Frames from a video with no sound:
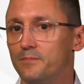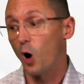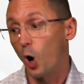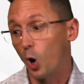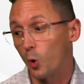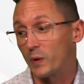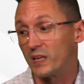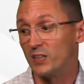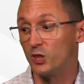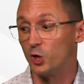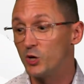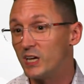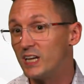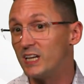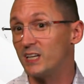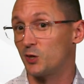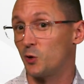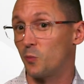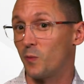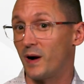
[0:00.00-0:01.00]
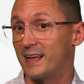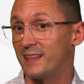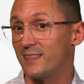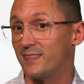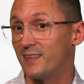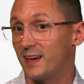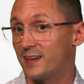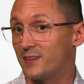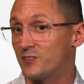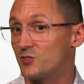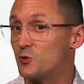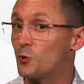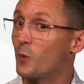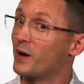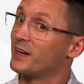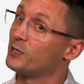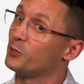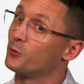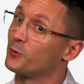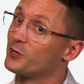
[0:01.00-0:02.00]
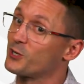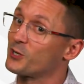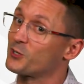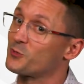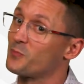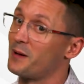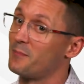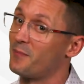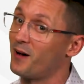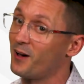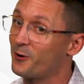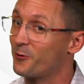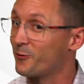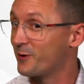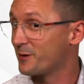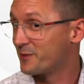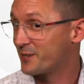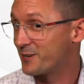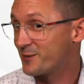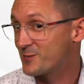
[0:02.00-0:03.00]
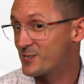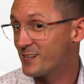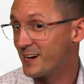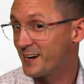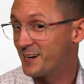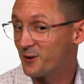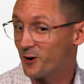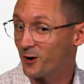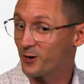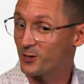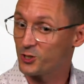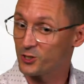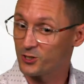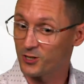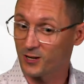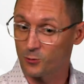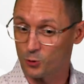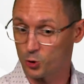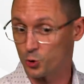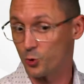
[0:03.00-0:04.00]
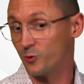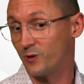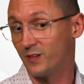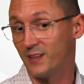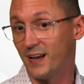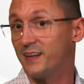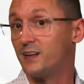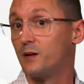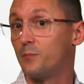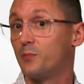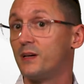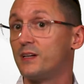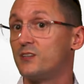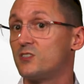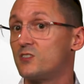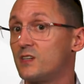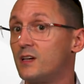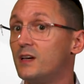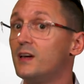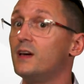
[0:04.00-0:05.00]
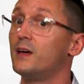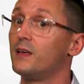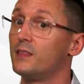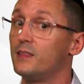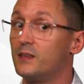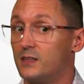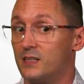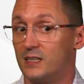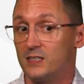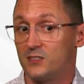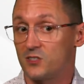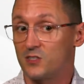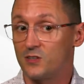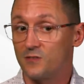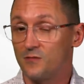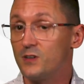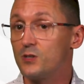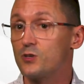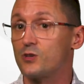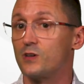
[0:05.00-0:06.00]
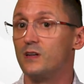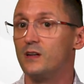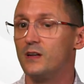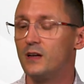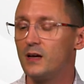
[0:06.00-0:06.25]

Are we looking at the right things? Do I need to adjust my monitoring because Liongard's showing a light in a place that it's deficient?